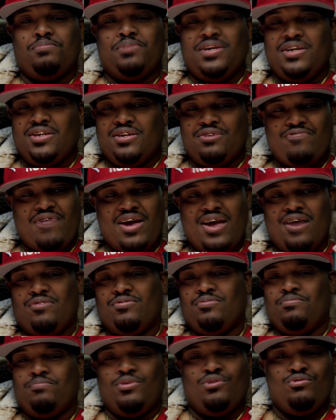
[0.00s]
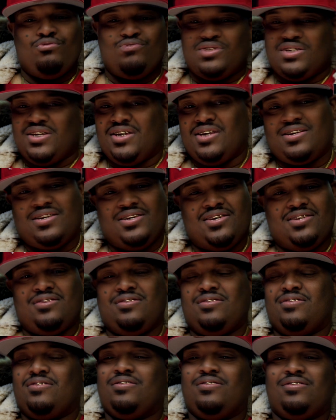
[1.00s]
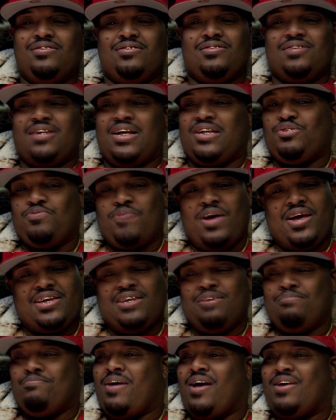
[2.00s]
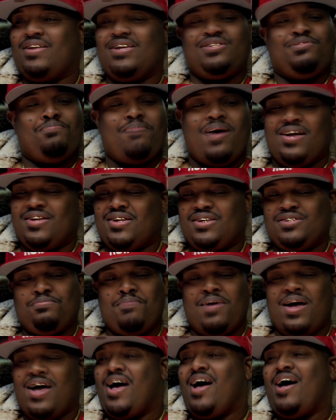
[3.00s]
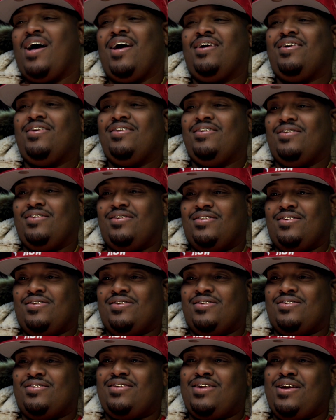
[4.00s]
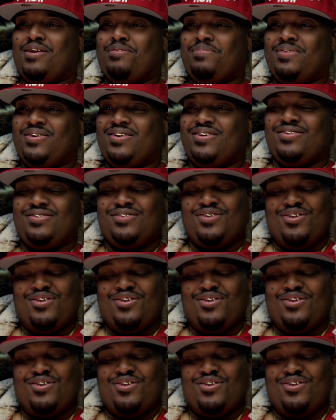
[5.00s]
being around music, and that's why I get that's my high. You know what I mean?